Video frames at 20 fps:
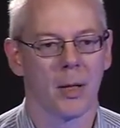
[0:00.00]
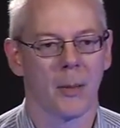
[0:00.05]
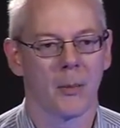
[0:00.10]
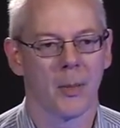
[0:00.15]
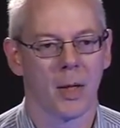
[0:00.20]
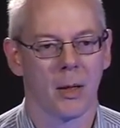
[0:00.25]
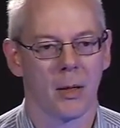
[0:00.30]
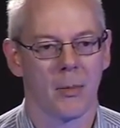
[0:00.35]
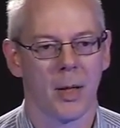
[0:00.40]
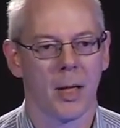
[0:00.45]
I'm
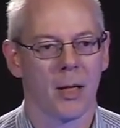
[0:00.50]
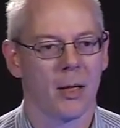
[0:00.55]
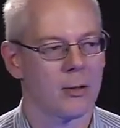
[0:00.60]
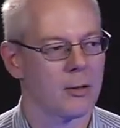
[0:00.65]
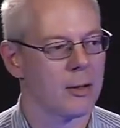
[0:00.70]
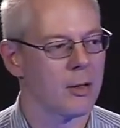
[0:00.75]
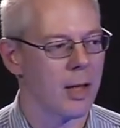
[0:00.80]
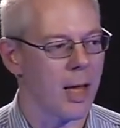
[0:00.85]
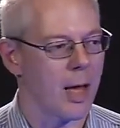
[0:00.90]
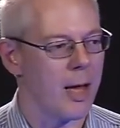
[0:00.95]
going to be
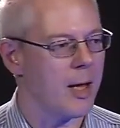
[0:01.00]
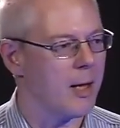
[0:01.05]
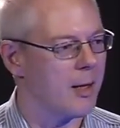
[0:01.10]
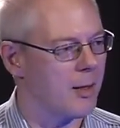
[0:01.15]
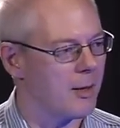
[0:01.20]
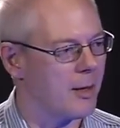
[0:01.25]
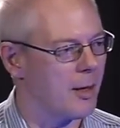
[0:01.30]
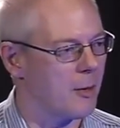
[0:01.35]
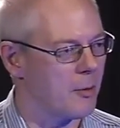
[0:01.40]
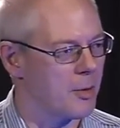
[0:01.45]
here all day,
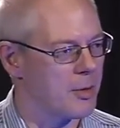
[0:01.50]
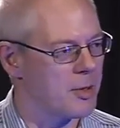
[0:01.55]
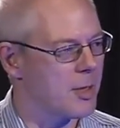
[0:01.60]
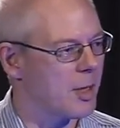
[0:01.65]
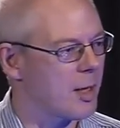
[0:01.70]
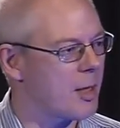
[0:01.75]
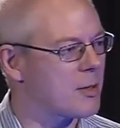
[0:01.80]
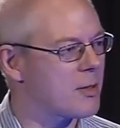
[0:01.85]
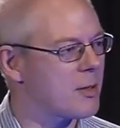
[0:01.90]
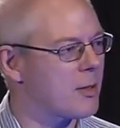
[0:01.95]
and I want to
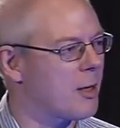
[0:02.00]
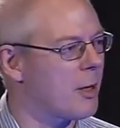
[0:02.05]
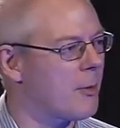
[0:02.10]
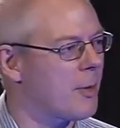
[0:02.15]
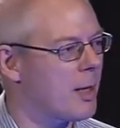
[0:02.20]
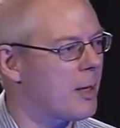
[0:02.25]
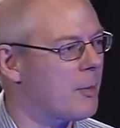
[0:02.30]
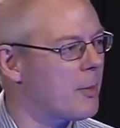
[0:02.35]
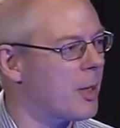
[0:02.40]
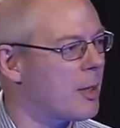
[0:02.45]
get to know
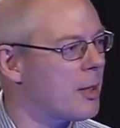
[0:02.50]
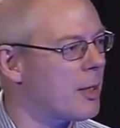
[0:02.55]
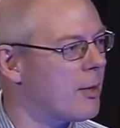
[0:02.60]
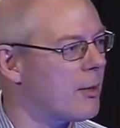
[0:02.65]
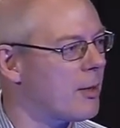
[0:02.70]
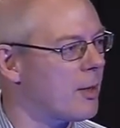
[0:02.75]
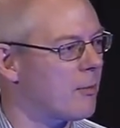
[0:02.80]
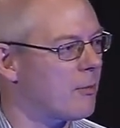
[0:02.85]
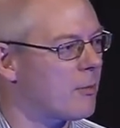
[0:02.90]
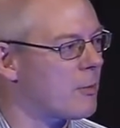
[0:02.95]
anybody
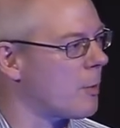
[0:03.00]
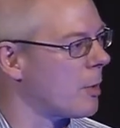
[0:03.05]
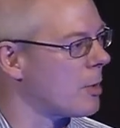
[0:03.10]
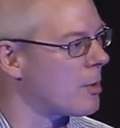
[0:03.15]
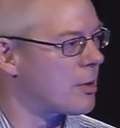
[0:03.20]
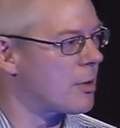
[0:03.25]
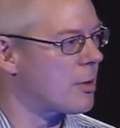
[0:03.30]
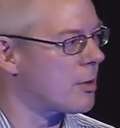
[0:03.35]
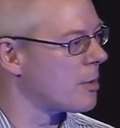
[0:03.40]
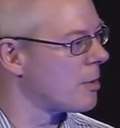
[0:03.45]
that
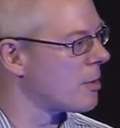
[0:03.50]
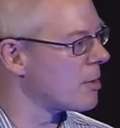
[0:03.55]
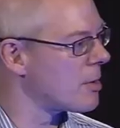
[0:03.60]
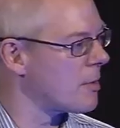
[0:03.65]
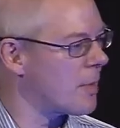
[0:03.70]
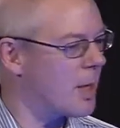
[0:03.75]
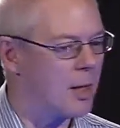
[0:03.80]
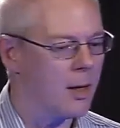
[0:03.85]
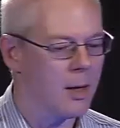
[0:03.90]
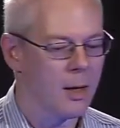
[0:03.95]
wants to talk to
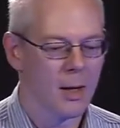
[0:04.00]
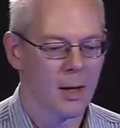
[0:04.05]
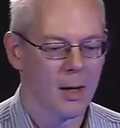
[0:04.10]
me,